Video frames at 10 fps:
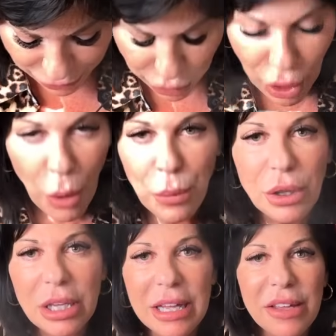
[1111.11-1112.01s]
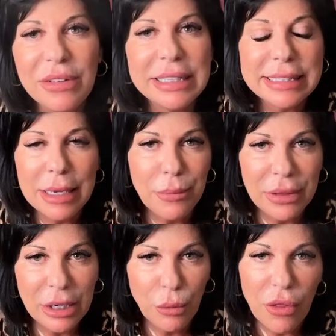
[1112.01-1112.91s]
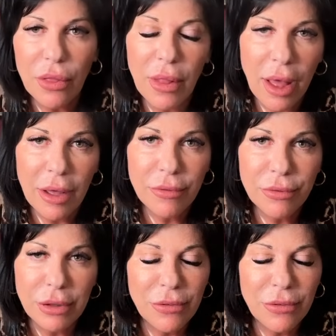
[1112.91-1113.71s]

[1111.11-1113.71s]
you don't believe in something with love,